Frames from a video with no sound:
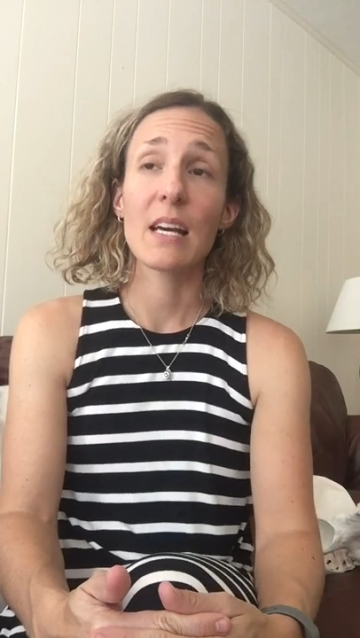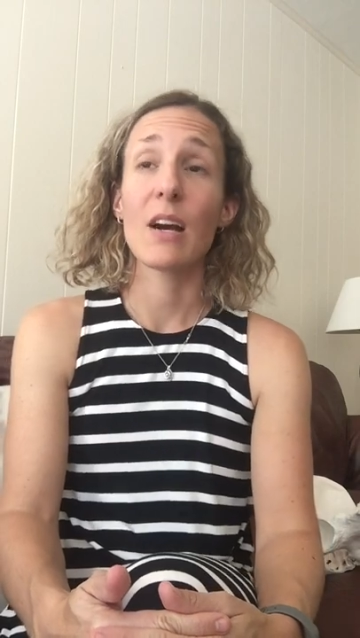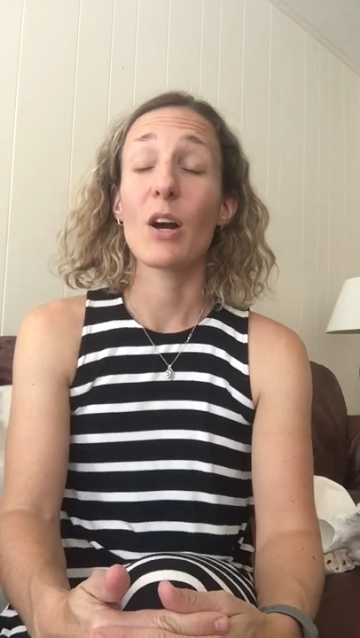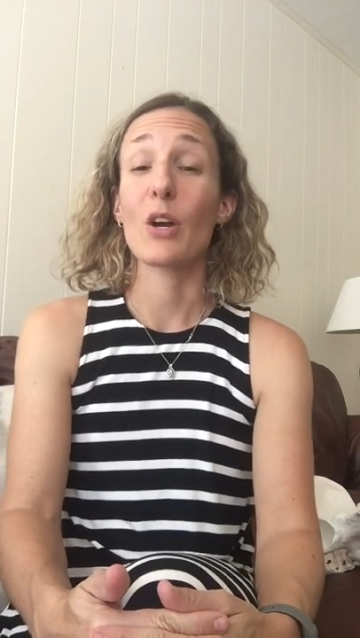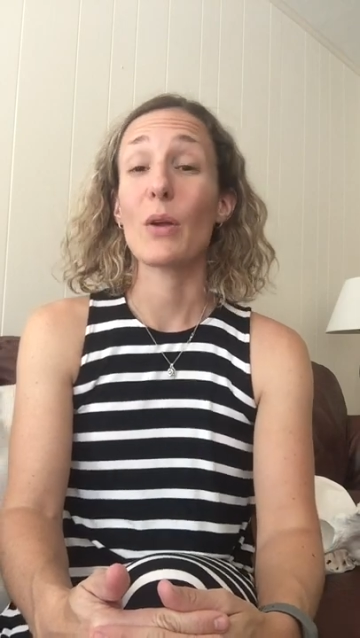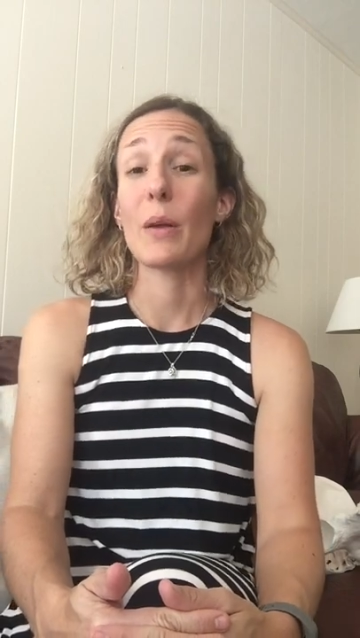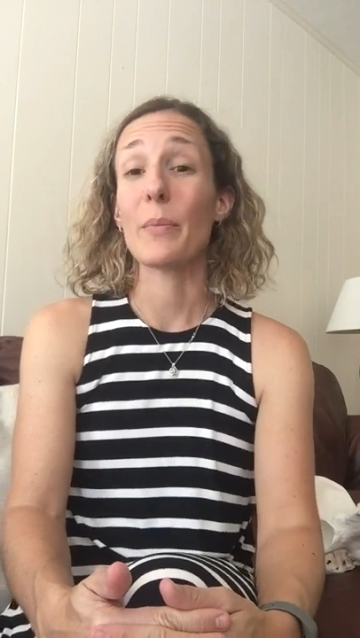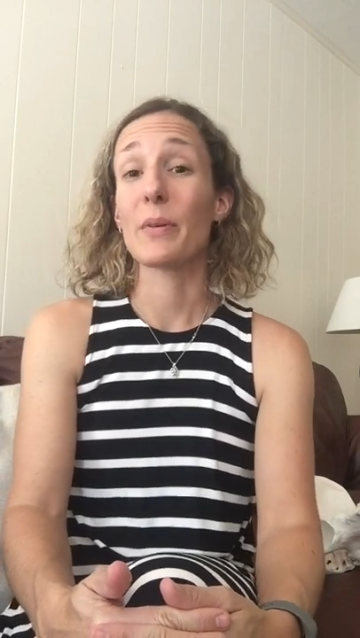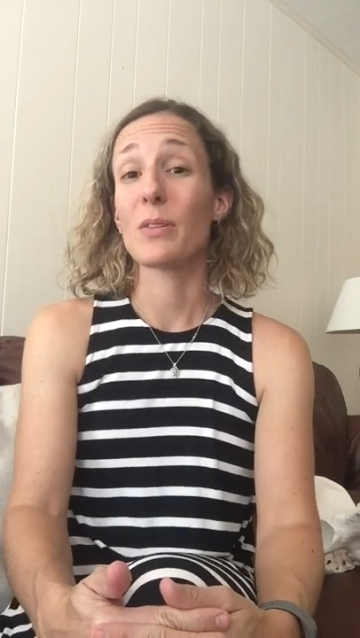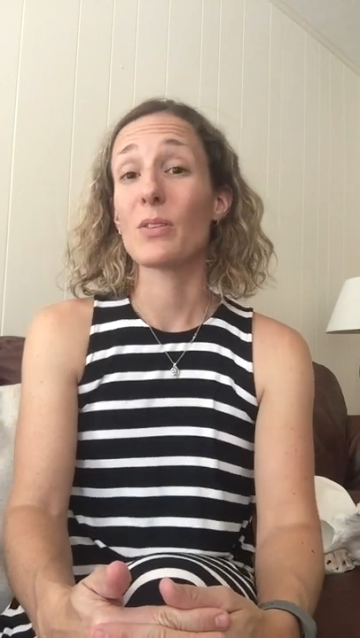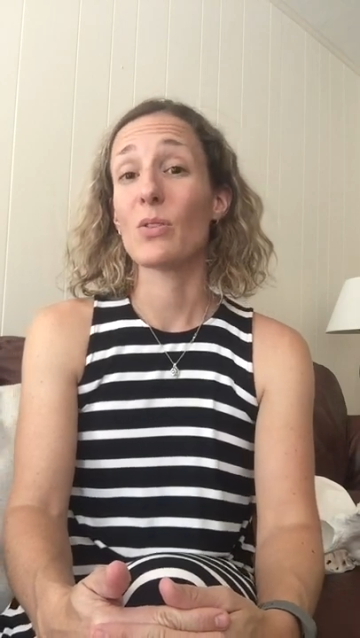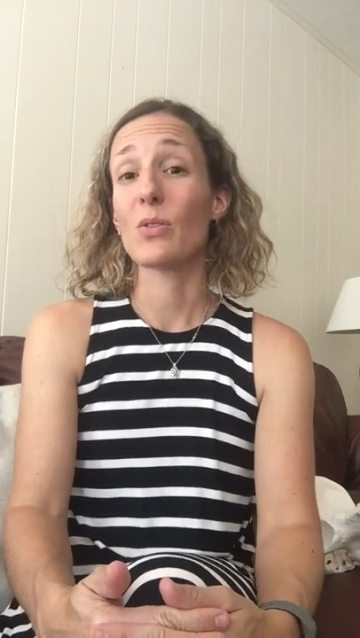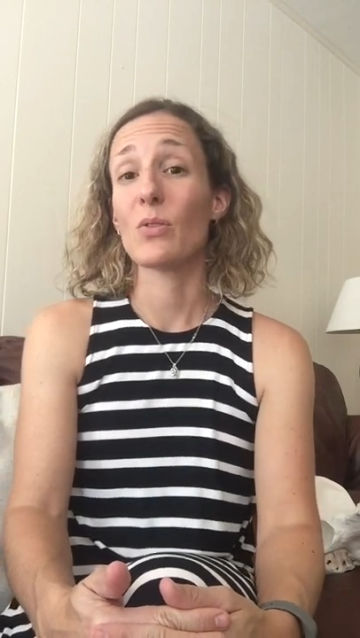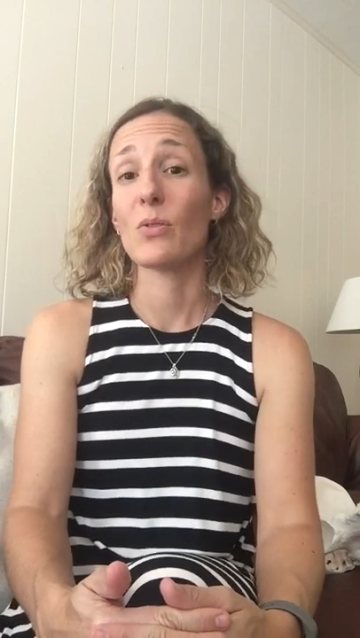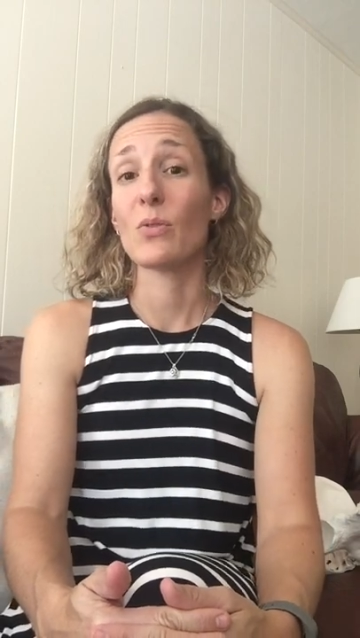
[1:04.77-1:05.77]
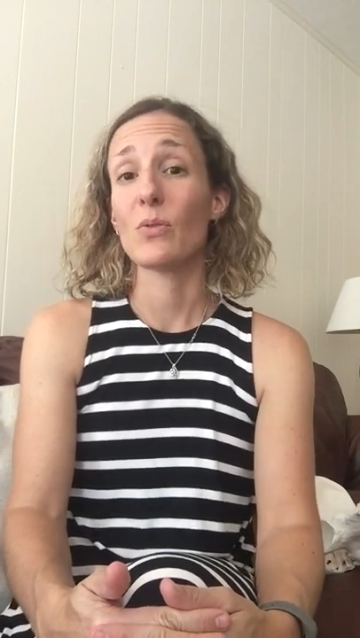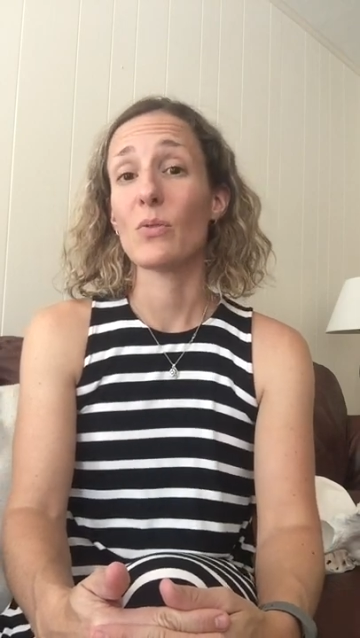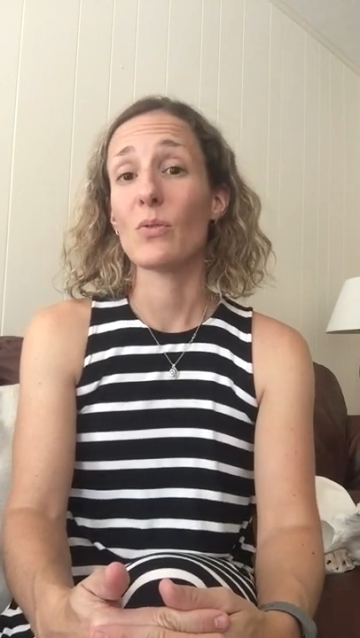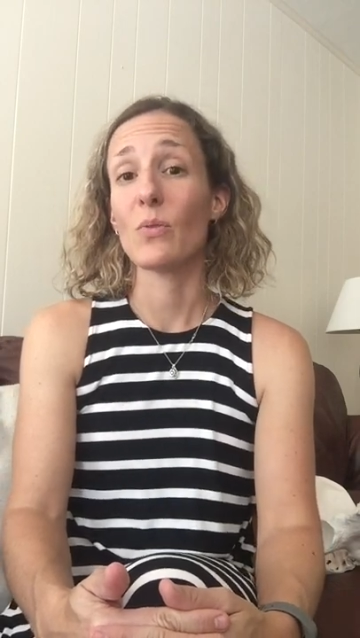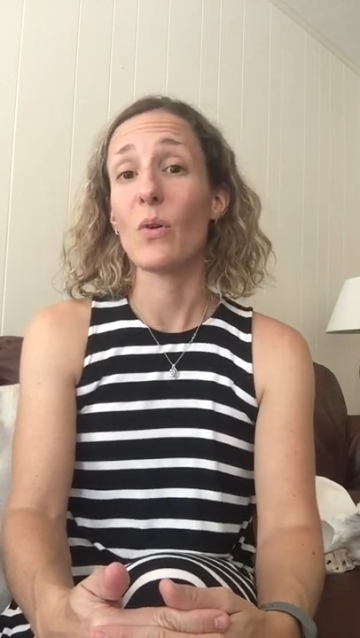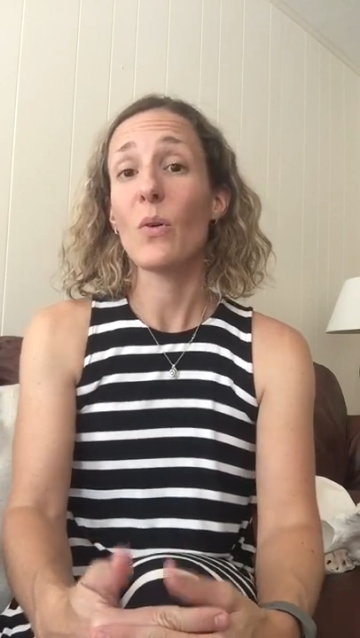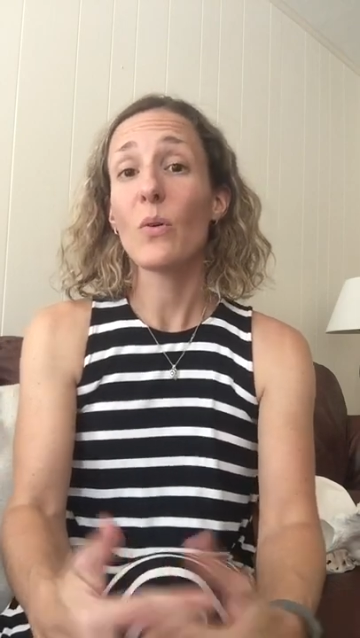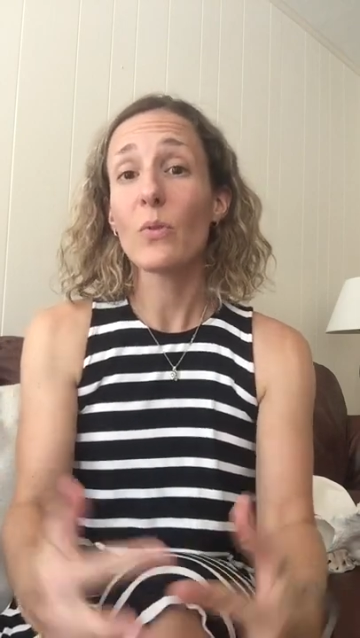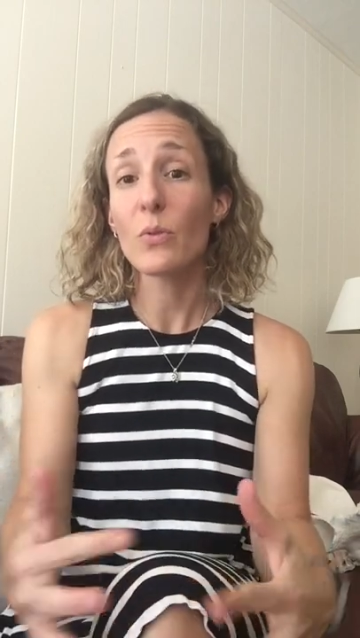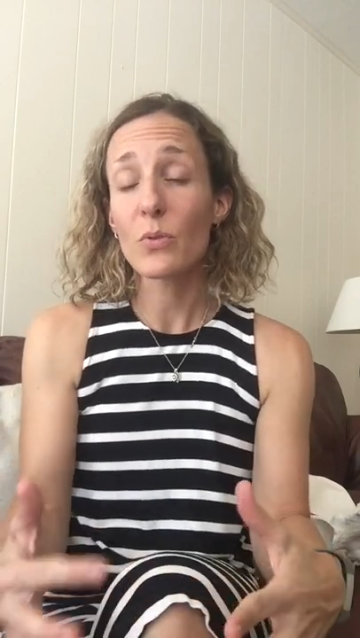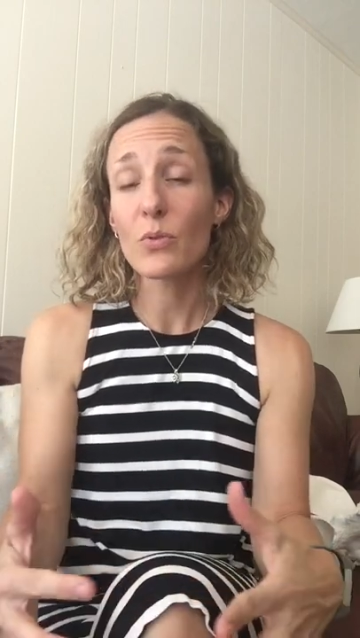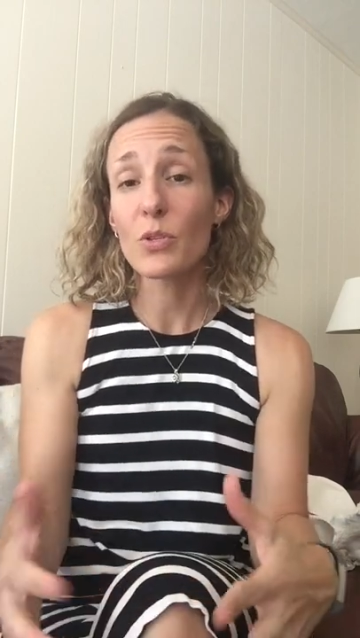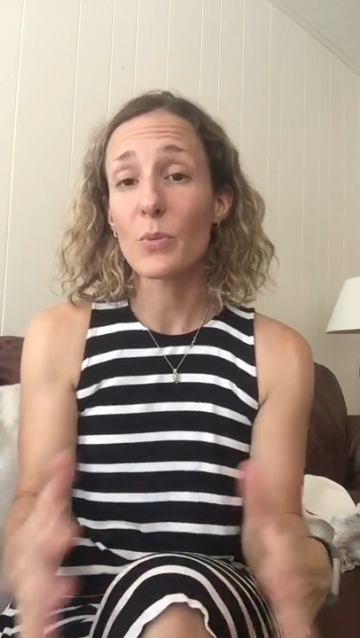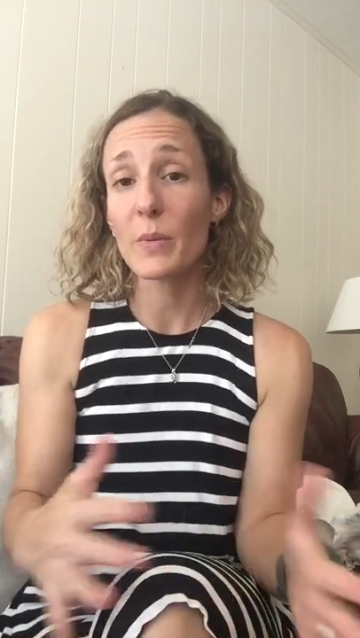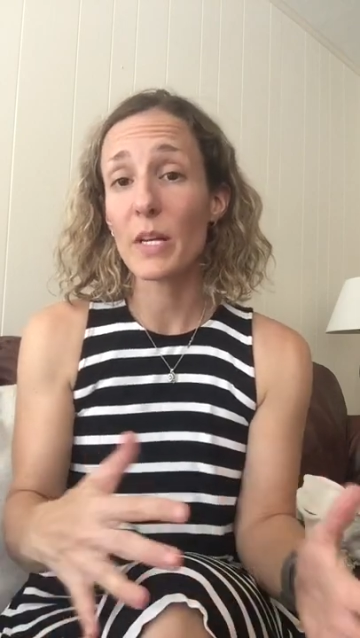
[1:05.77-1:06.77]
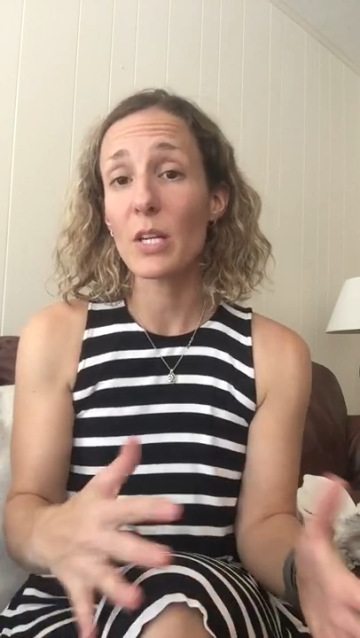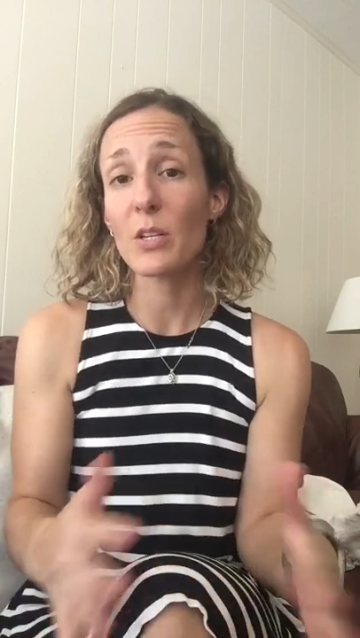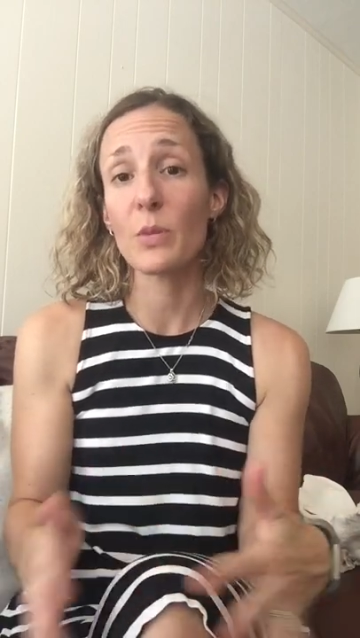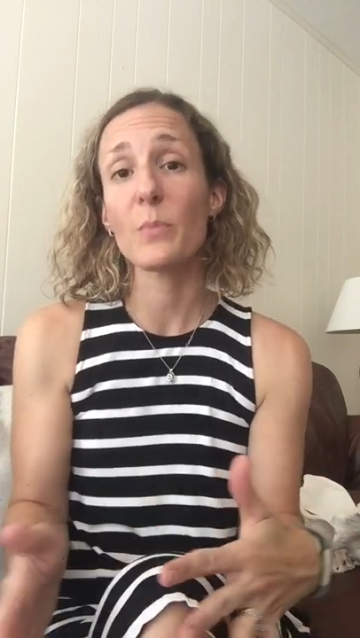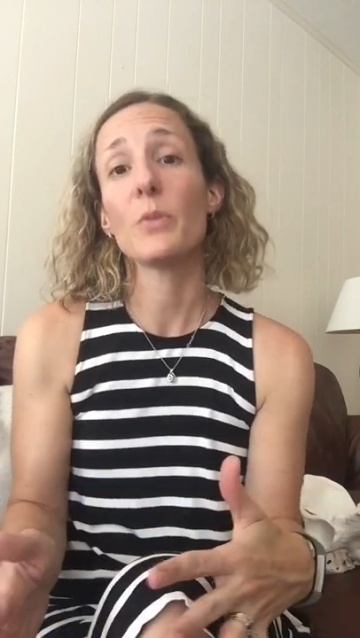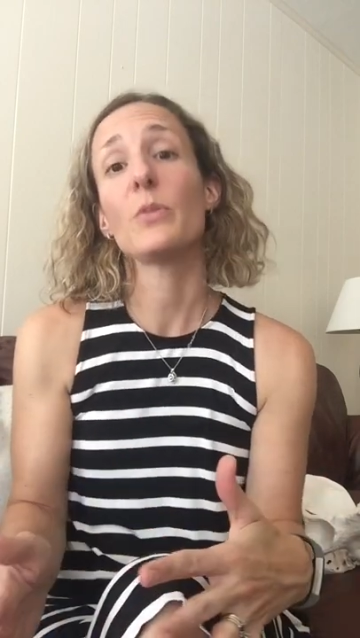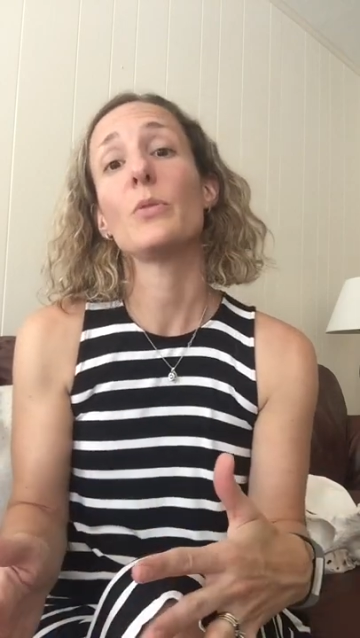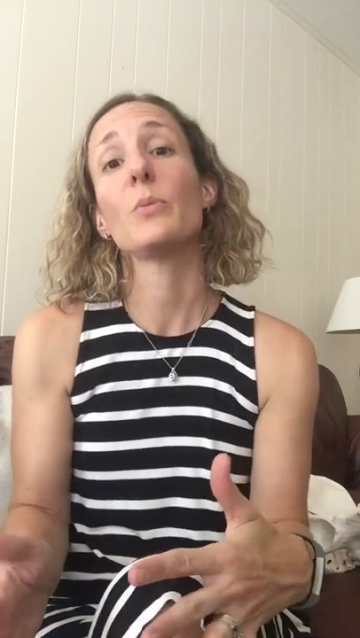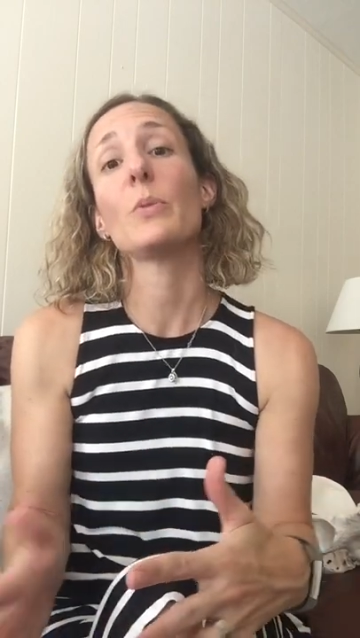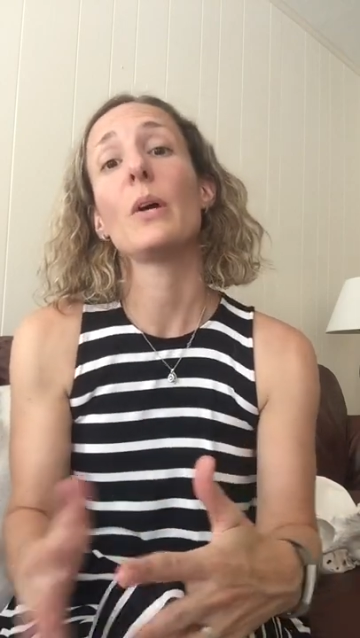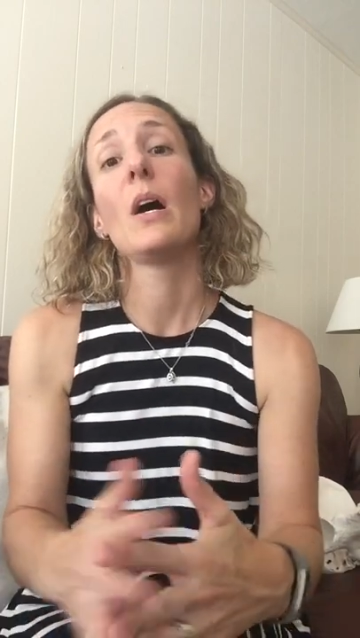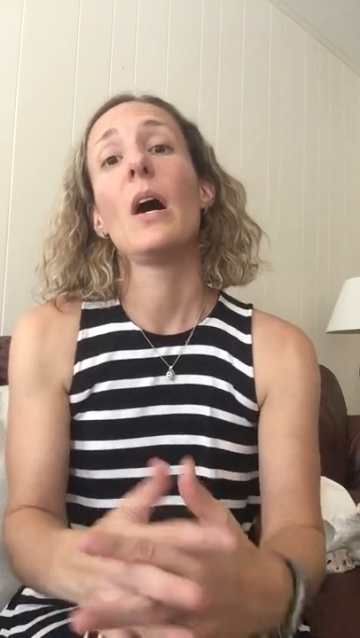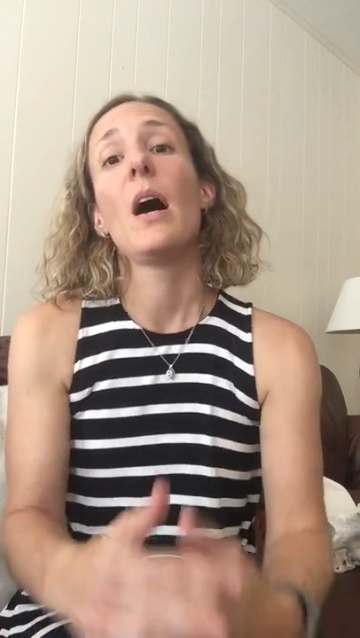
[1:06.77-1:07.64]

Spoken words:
Are you able to hold your pee in your poop?